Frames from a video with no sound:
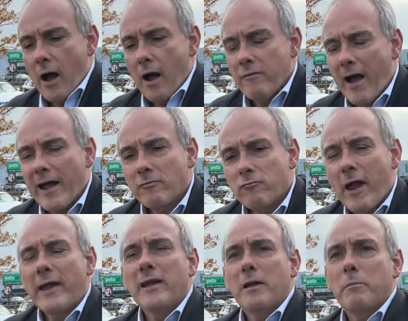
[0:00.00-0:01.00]
I've had
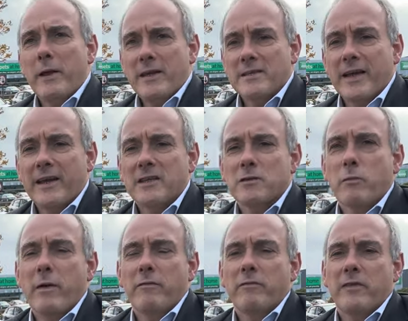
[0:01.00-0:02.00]
regular meetings
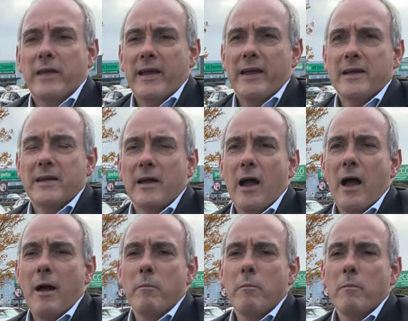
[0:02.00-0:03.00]
with the
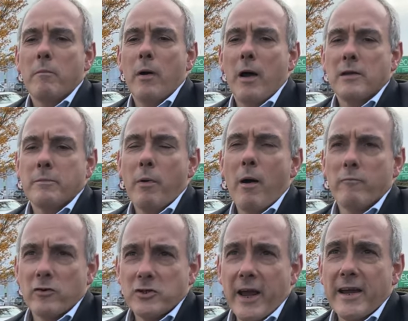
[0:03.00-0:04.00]
Department of
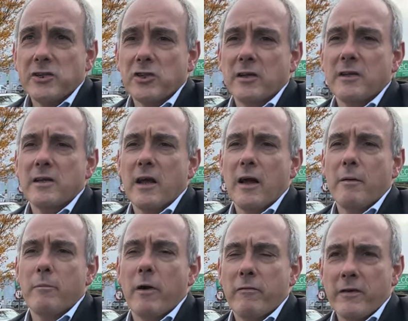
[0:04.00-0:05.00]
Education
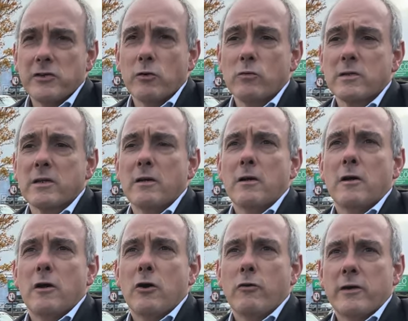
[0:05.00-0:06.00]
officials
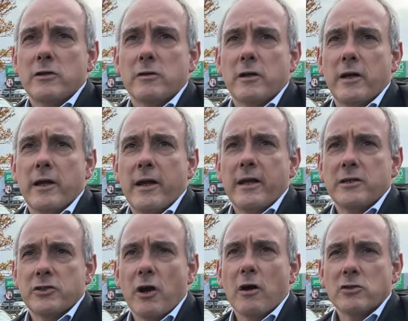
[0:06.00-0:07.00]
who are
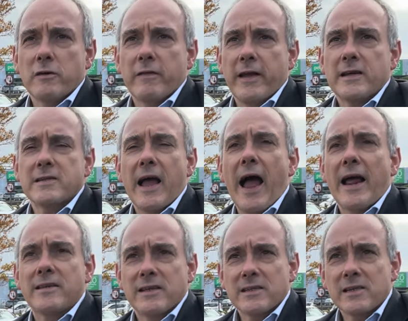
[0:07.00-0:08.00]
in charge of this,
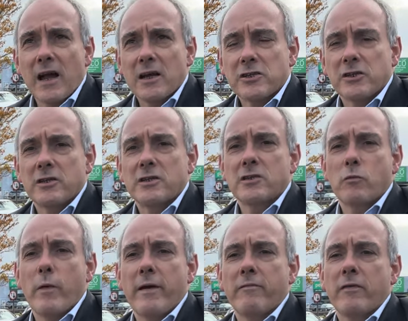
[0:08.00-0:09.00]
and discussions
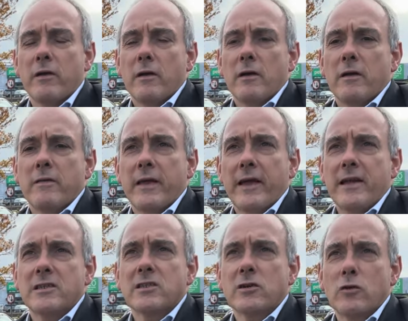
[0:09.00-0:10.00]
with
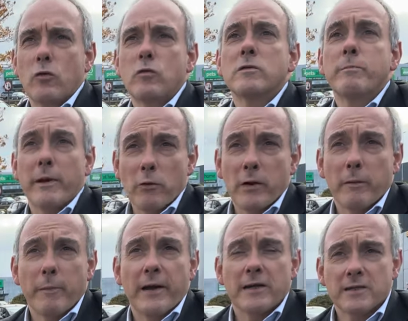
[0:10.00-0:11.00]
the school
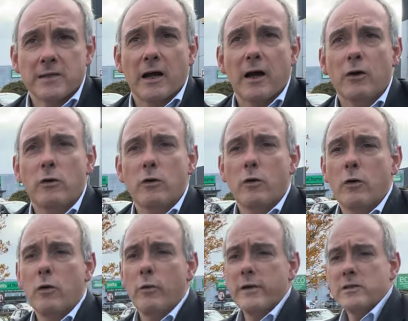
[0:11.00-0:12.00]
building minister,
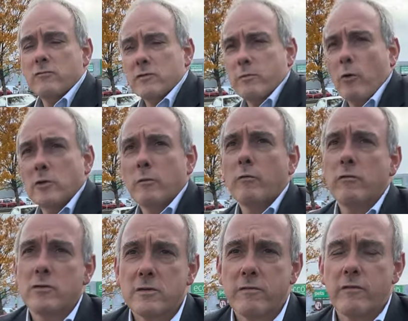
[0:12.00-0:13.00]
who is responsible
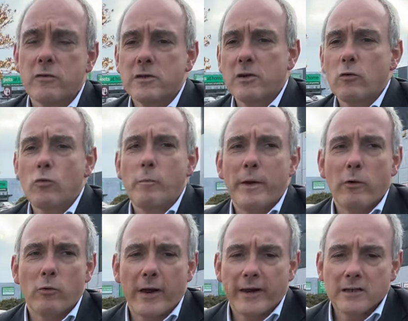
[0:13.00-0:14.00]
for school
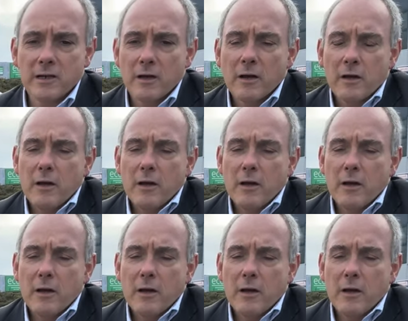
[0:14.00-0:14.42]
buildings.